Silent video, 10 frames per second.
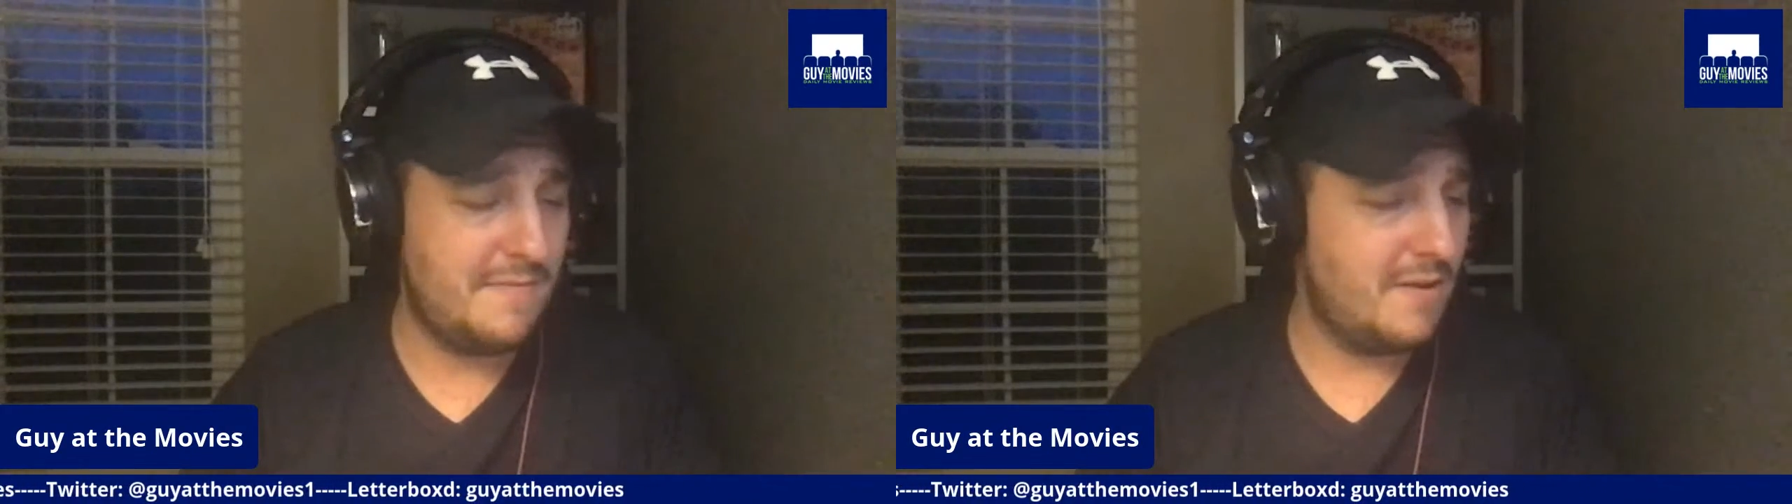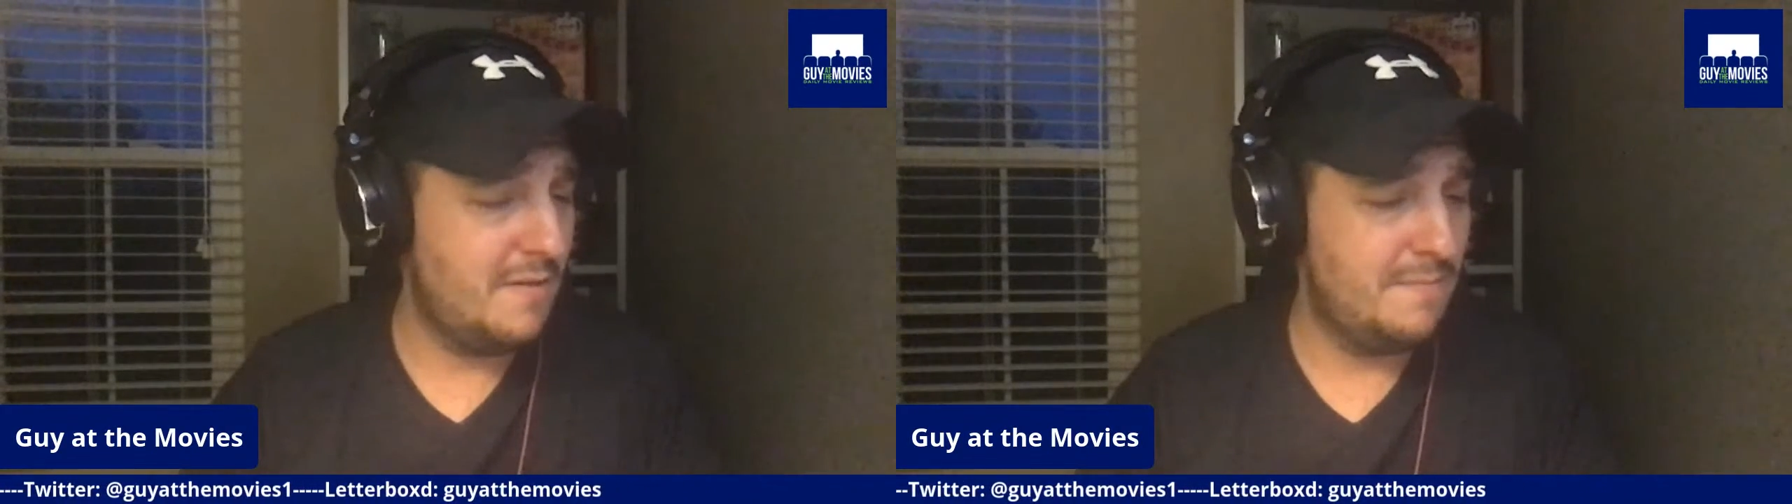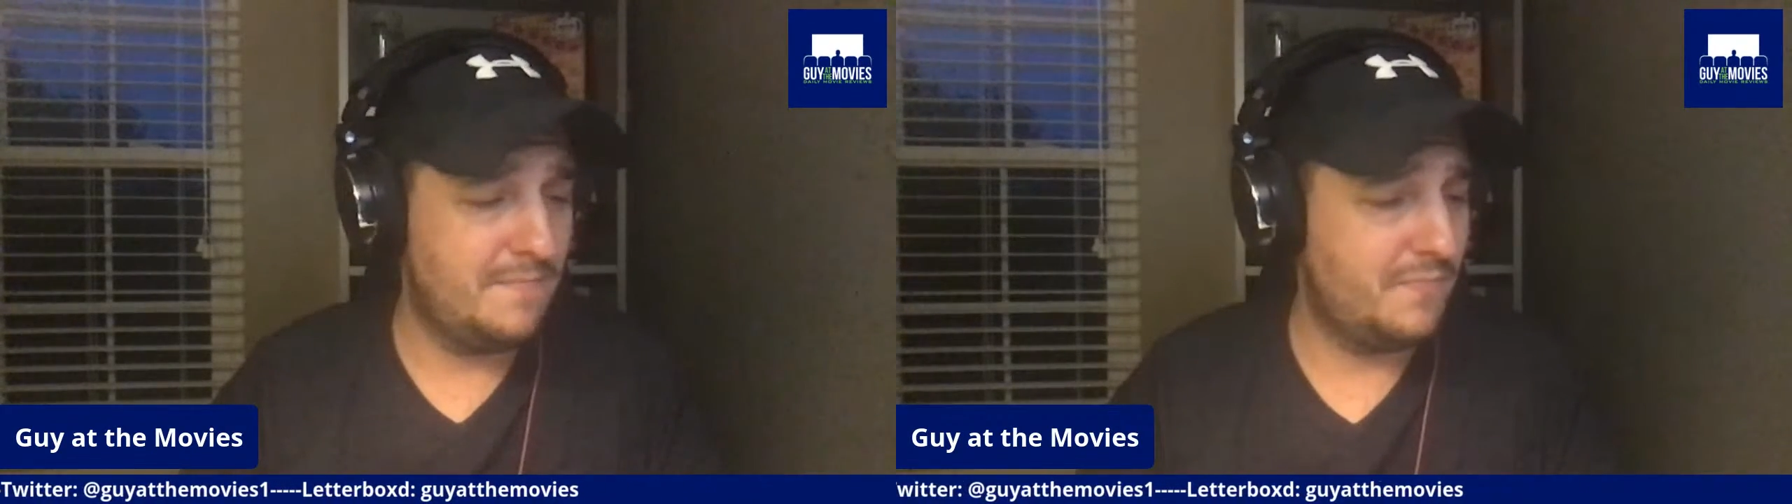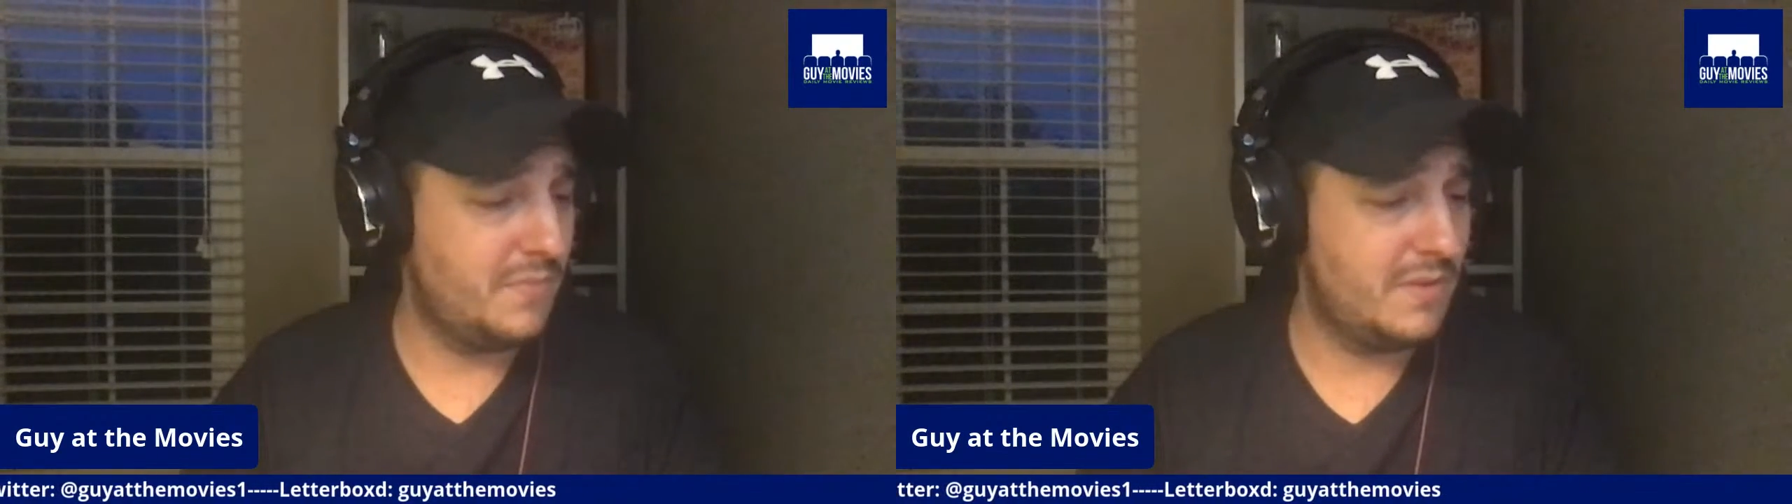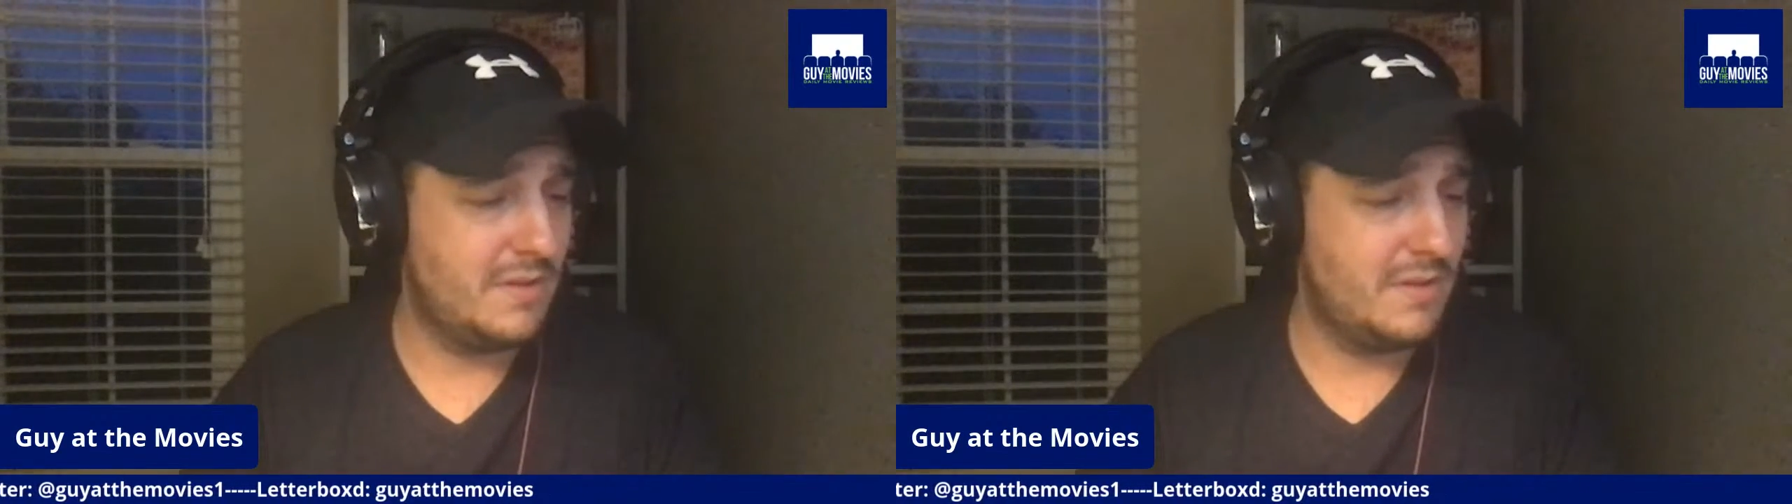from